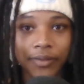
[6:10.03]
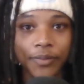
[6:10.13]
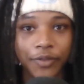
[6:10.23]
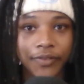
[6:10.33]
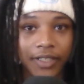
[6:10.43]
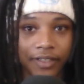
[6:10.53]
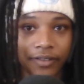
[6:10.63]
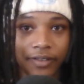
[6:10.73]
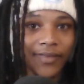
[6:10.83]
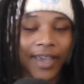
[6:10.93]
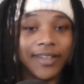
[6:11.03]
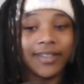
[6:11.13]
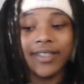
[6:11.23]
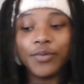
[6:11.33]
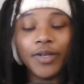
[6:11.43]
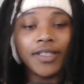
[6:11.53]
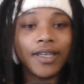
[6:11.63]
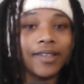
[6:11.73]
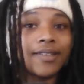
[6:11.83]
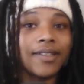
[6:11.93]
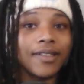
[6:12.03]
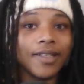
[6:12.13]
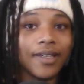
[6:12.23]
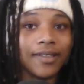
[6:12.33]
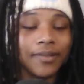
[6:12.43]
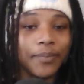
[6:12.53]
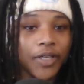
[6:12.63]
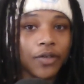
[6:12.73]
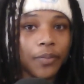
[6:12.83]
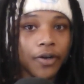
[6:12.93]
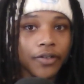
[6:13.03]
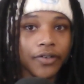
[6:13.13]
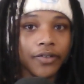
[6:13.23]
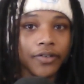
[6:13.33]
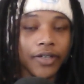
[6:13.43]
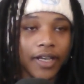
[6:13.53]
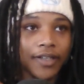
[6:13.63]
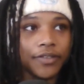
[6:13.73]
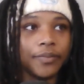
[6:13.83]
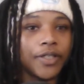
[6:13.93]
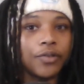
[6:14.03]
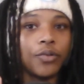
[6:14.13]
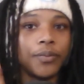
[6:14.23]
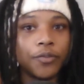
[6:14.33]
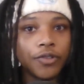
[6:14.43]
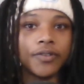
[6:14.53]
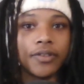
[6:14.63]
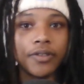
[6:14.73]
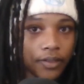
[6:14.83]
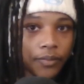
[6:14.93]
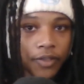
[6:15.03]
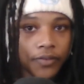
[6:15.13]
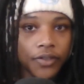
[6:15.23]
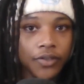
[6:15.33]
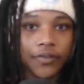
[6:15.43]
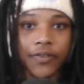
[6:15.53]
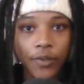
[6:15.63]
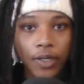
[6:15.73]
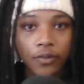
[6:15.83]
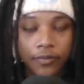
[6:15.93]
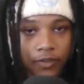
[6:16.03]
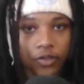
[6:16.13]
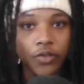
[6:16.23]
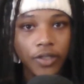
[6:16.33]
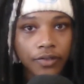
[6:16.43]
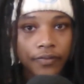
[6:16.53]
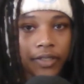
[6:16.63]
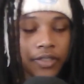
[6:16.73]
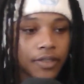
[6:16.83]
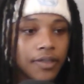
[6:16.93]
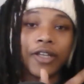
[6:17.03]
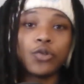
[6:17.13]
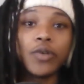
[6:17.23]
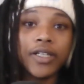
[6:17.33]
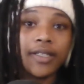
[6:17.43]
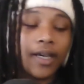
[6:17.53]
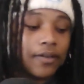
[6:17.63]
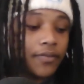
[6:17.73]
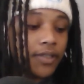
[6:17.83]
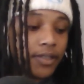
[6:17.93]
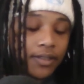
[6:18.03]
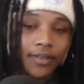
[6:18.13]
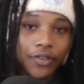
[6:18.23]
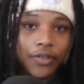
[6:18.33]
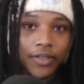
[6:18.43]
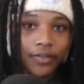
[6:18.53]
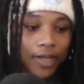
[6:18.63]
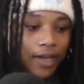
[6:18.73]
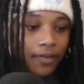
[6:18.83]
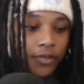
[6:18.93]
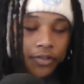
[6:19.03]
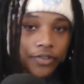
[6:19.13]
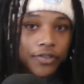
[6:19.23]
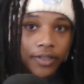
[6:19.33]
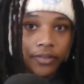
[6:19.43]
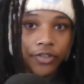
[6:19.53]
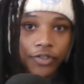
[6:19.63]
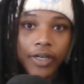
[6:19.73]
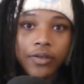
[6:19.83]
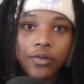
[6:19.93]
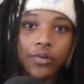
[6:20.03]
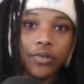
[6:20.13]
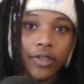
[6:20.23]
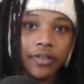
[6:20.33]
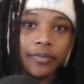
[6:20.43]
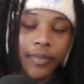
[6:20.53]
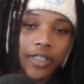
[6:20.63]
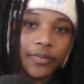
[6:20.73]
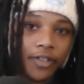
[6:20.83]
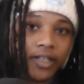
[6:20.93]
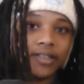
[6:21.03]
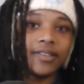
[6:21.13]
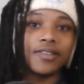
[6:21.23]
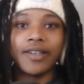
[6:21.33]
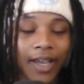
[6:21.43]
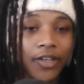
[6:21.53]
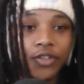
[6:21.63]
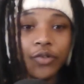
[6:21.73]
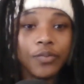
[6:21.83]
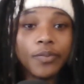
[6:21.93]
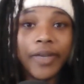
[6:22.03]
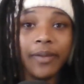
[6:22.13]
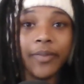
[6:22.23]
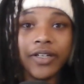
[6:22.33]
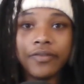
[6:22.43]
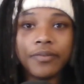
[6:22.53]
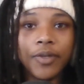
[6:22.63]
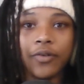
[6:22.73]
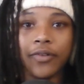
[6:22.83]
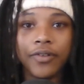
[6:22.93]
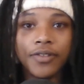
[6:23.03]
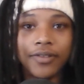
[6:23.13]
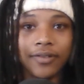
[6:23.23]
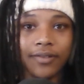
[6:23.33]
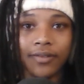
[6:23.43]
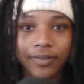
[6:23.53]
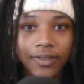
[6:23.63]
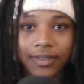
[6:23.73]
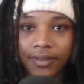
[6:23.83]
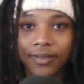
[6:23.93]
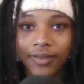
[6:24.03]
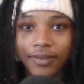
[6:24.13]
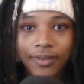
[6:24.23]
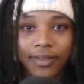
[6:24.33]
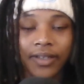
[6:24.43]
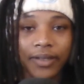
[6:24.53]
movie here. And this way they get to let Peter Parker intermingle with more of the Marvel Universe without Sony intervention. And you guys have this, you can have your little stranglehold on Miles Morales and you'll make money from both. So think